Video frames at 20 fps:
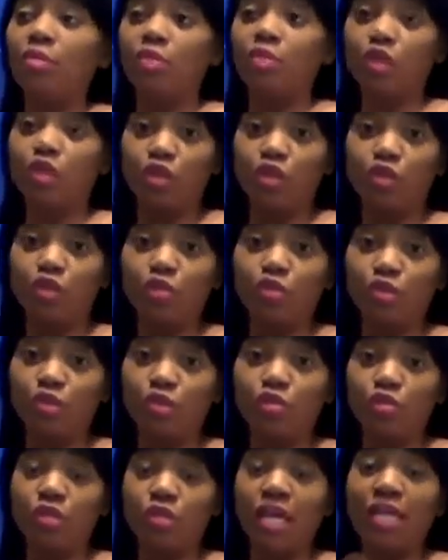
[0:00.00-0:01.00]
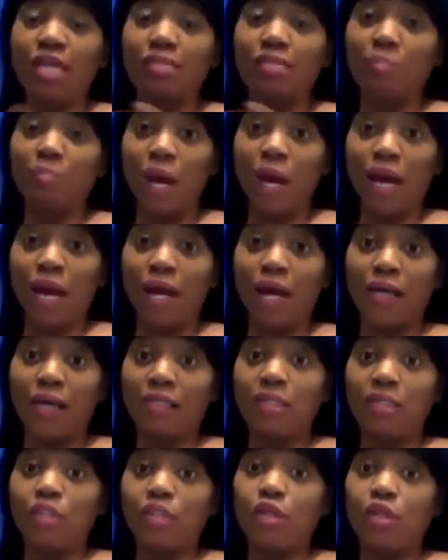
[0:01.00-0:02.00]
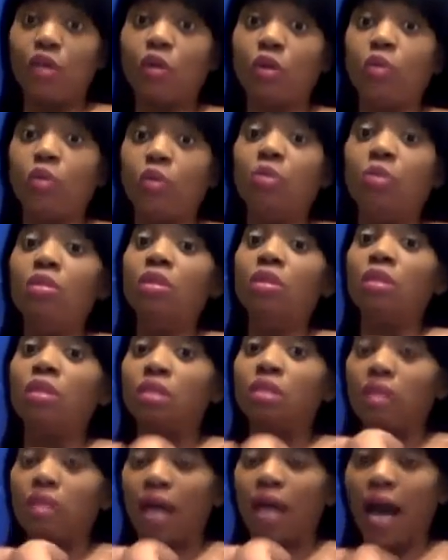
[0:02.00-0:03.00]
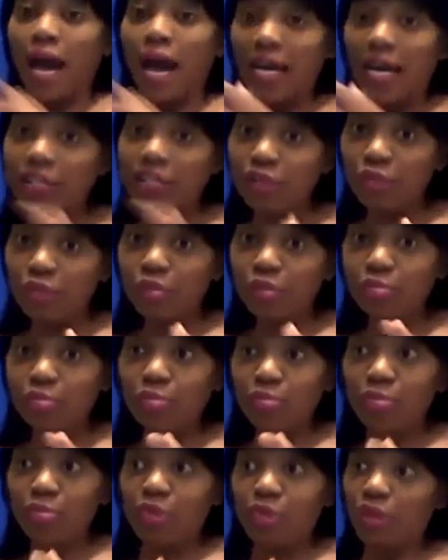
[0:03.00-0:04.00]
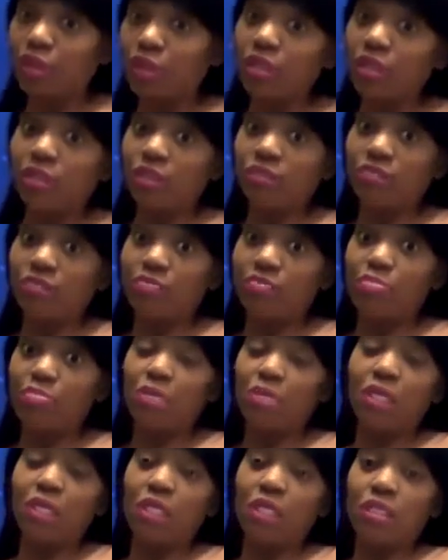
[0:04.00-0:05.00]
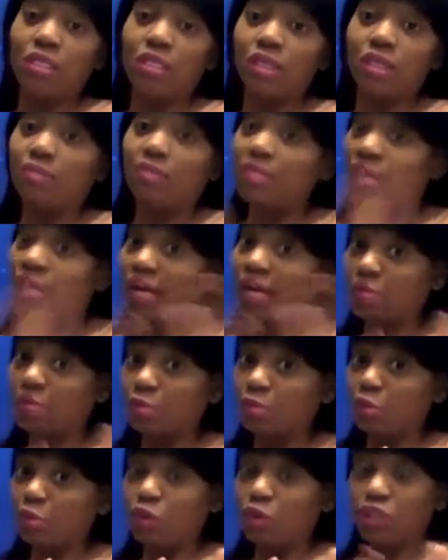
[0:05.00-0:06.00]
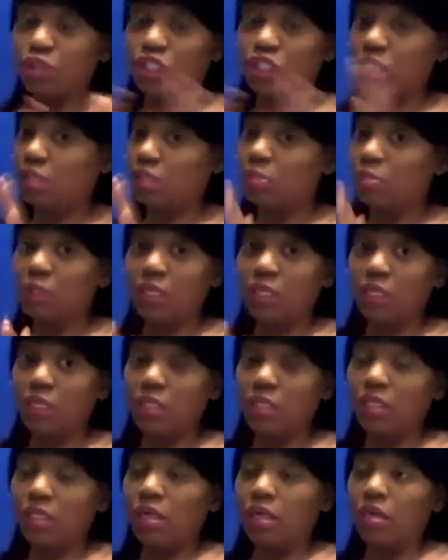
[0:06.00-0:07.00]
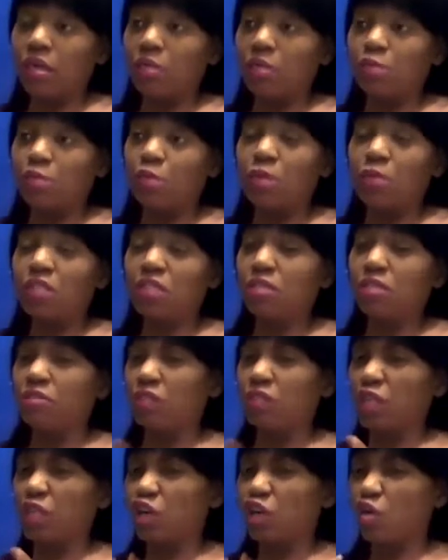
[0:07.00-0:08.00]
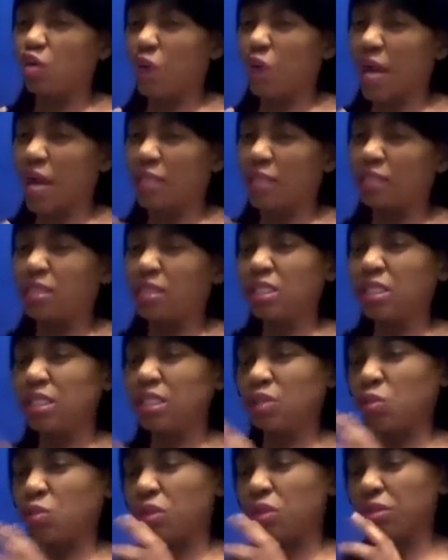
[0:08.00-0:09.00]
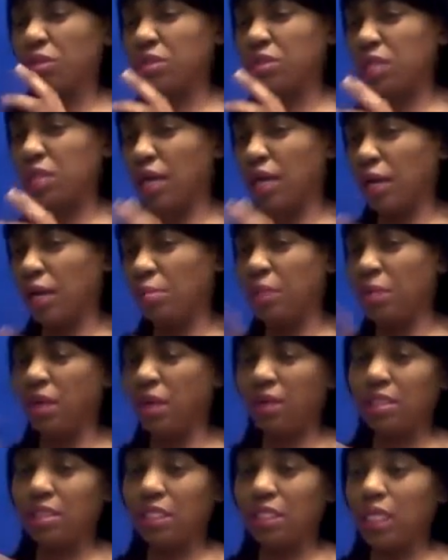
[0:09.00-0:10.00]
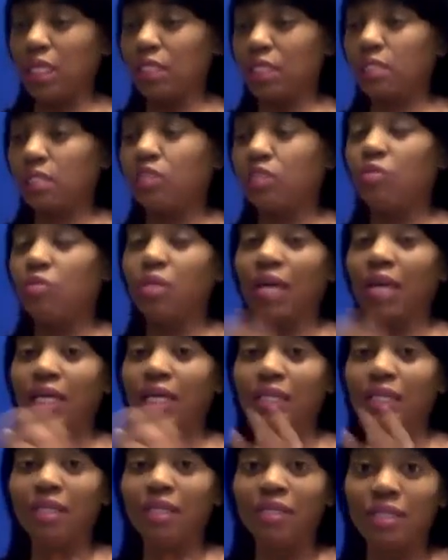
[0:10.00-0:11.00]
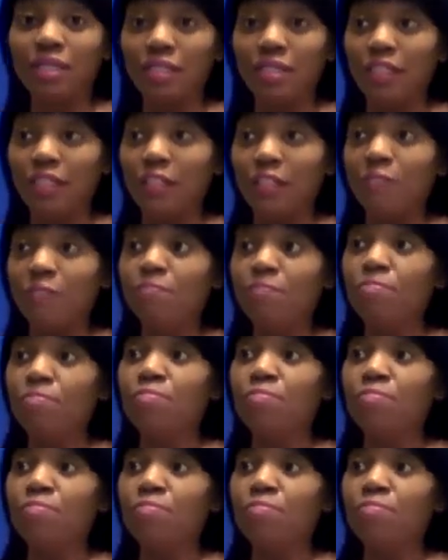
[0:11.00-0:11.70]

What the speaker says: your cuticles, as mine. So I do 30 minutes, sometimes more. It just depends. Especially if they're cracked and it's in the winter time and all this kind of stuff. When I get done,